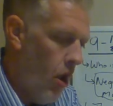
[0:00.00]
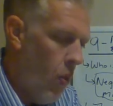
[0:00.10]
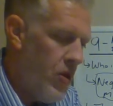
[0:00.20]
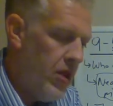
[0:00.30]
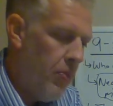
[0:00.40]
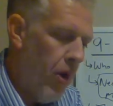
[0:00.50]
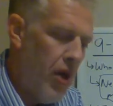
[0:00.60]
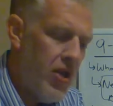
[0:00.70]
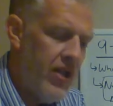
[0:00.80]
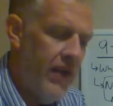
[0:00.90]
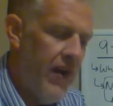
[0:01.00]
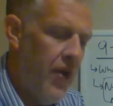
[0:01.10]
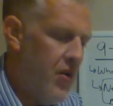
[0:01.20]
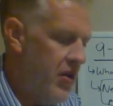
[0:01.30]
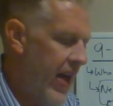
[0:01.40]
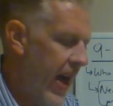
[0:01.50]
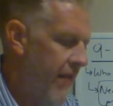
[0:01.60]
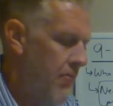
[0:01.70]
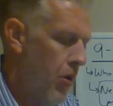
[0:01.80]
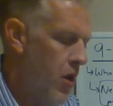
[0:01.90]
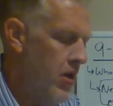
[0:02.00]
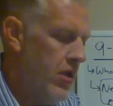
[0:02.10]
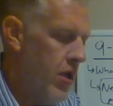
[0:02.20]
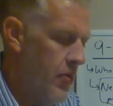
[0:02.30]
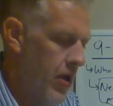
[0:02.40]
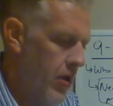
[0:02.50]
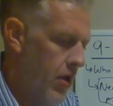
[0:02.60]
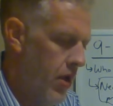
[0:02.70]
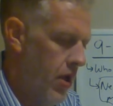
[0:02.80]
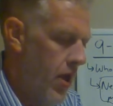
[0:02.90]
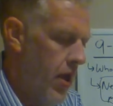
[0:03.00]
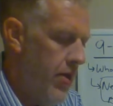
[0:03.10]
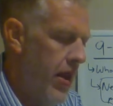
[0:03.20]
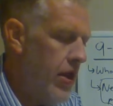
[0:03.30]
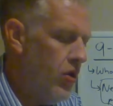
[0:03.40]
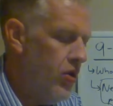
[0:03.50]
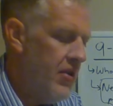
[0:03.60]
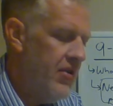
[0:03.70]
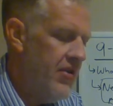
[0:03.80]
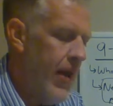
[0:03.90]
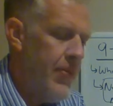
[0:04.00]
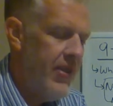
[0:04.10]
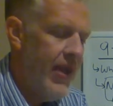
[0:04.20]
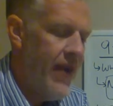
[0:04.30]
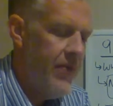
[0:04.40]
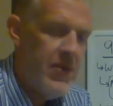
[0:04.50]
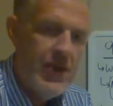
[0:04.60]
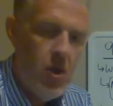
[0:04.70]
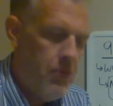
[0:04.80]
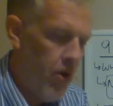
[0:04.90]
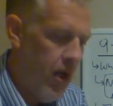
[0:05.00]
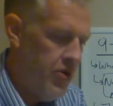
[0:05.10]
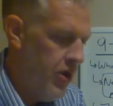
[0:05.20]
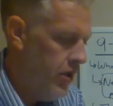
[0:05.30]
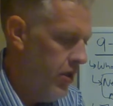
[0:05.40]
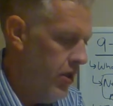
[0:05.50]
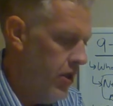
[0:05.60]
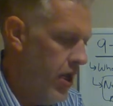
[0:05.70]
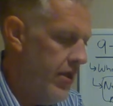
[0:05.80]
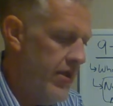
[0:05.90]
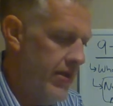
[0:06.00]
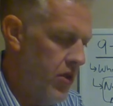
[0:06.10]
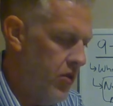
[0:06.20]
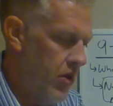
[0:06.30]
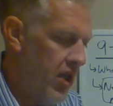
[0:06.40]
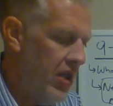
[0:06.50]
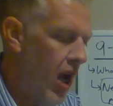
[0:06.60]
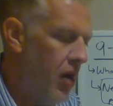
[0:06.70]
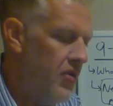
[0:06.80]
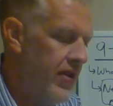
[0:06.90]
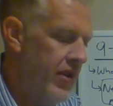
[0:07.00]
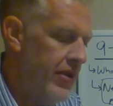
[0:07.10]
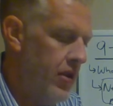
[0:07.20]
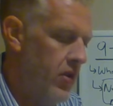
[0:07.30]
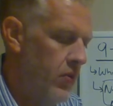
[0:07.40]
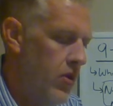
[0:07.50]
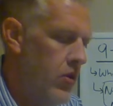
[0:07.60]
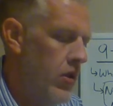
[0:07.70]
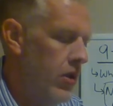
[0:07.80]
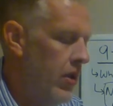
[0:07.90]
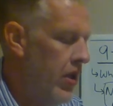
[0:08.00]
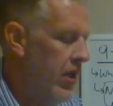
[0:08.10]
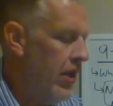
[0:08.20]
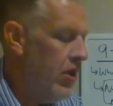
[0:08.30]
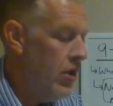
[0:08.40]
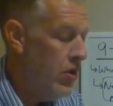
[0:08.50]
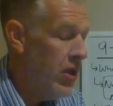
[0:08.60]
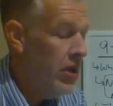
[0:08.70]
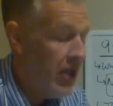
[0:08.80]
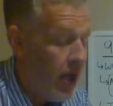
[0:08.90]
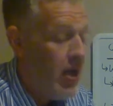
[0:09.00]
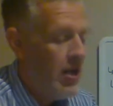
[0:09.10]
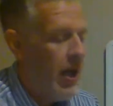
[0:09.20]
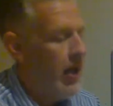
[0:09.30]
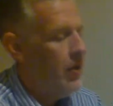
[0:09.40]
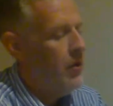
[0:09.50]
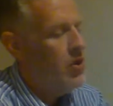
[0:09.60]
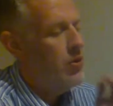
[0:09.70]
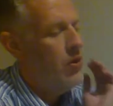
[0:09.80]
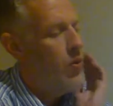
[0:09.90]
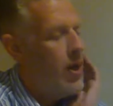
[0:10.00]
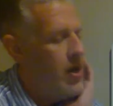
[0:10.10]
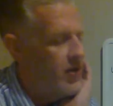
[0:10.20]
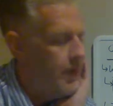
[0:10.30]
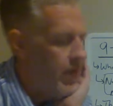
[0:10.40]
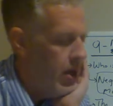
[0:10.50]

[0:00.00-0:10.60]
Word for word: which the projects of others have in part determined, that he should just step aside from his own project and decision and acknowledge the decision which utility, utilitarian calculation requires.